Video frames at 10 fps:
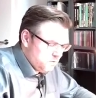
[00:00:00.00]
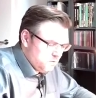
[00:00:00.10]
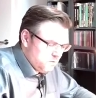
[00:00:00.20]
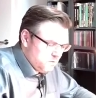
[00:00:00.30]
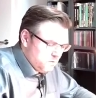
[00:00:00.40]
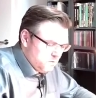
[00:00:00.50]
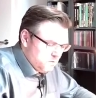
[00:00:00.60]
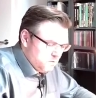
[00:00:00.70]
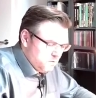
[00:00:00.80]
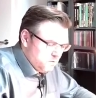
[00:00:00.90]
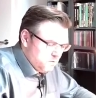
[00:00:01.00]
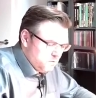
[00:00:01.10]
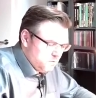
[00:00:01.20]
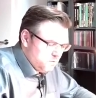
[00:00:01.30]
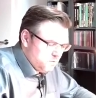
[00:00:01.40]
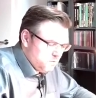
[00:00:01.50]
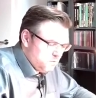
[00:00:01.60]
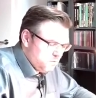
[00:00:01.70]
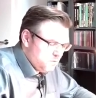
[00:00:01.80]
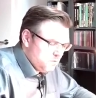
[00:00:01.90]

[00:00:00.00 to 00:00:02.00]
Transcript: Nobody speaks.